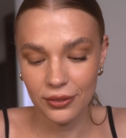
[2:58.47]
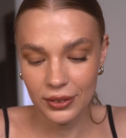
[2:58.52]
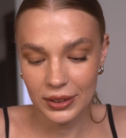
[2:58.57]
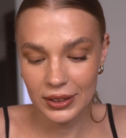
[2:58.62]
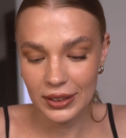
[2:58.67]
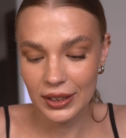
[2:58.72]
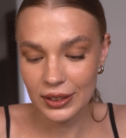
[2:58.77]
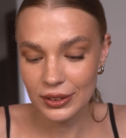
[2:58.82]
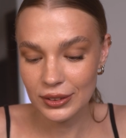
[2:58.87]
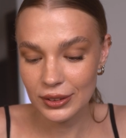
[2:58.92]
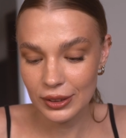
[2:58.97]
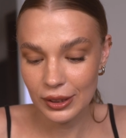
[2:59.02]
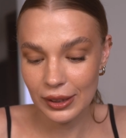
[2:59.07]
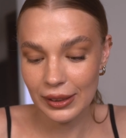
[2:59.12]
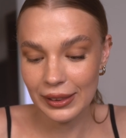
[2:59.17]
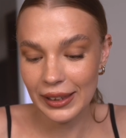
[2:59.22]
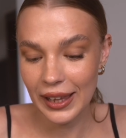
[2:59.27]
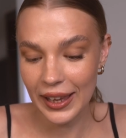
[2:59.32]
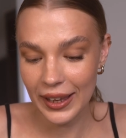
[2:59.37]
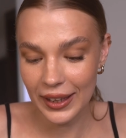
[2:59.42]
If it
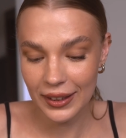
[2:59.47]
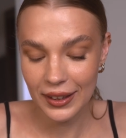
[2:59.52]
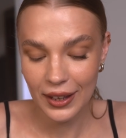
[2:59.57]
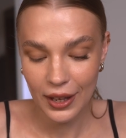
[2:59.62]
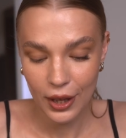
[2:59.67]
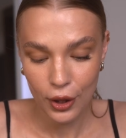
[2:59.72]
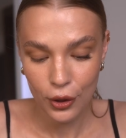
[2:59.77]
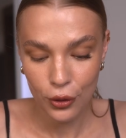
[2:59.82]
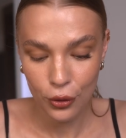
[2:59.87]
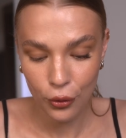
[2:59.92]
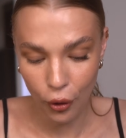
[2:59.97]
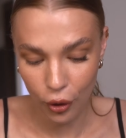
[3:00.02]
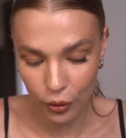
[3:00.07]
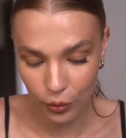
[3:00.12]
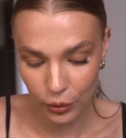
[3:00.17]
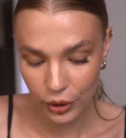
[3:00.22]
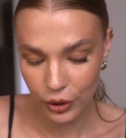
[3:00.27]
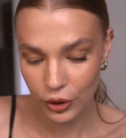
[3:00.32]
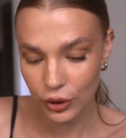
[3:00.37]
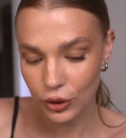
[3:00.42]
doesn't lay
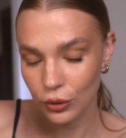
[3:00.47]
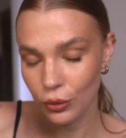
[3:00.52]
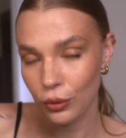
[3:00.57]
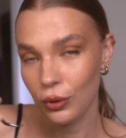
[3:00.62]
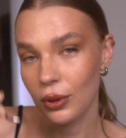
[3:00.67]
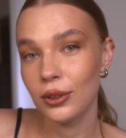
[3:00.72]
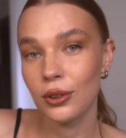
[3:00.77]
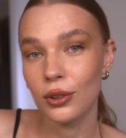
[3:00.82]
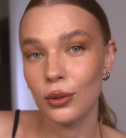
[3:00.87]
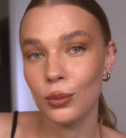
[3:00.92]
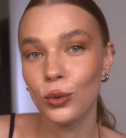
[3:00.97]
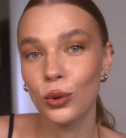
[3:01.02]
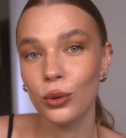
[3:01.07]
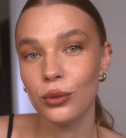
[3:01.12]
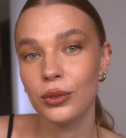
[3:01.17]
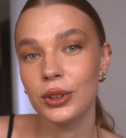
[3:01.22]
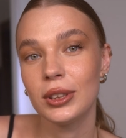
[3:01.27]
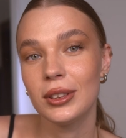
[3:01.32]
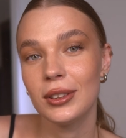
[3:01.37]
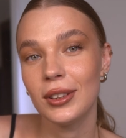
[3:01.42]
normally, you can
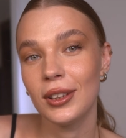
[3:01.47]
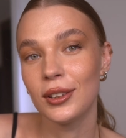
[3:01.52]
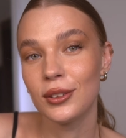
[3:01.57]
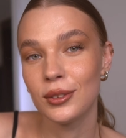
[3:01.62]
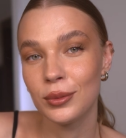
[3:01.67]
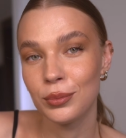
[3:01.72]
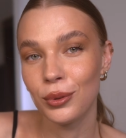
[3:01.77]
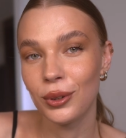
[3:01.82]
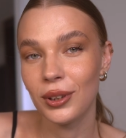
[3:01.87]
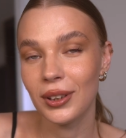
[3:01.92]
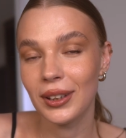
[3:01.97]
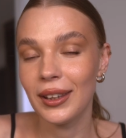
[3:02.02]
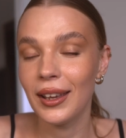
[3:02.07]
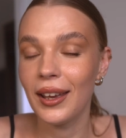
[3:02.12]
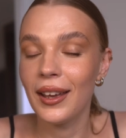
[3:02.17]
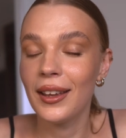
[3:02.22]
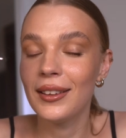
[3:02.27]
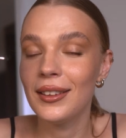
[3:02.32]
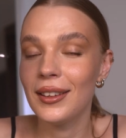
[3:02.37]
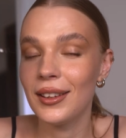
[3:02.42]
remove it and put
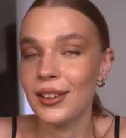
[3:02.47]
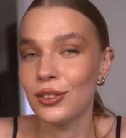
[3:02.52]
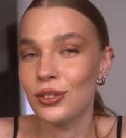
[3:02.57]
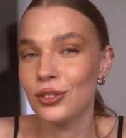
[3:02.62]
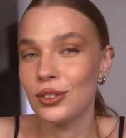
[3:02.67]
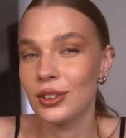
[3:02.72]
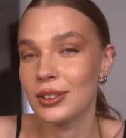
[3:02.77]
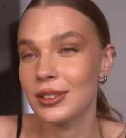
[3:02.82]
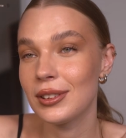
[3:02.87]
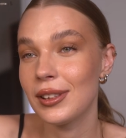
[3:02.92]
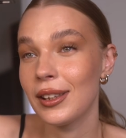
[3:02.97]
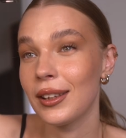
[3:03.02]
again and just